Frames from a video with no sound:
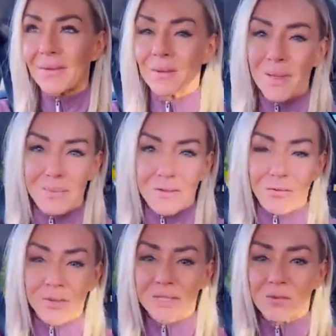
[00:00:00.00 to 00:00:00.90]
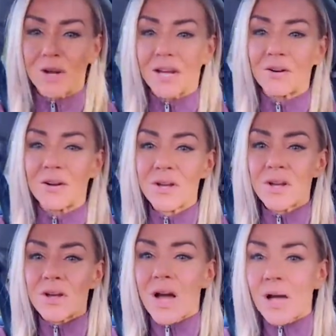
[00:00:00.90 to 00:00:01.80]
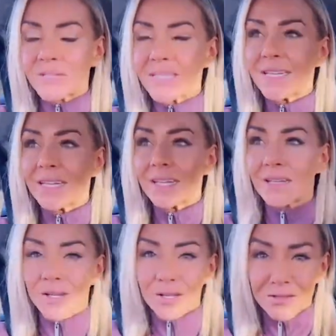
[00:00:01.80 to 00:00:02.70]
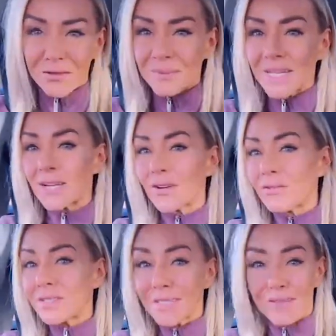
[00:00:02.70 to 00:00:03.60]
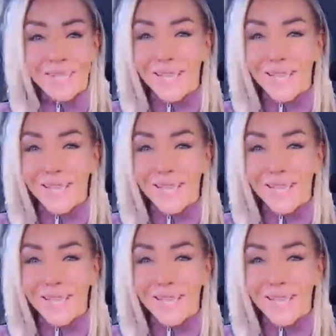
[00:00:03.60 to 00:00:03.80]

I mean, maybe every once in a while, I was eating sweet potatoes,